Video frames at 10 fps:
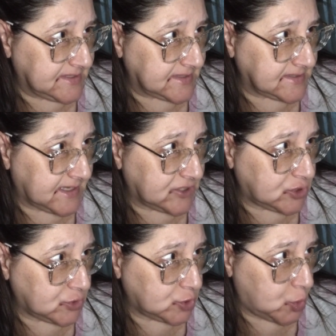
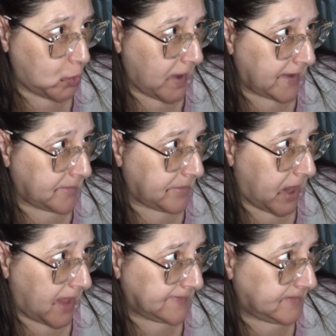ScentSational Hawaiian
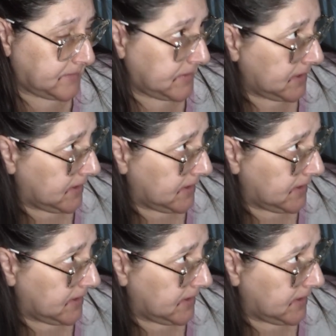Blossom.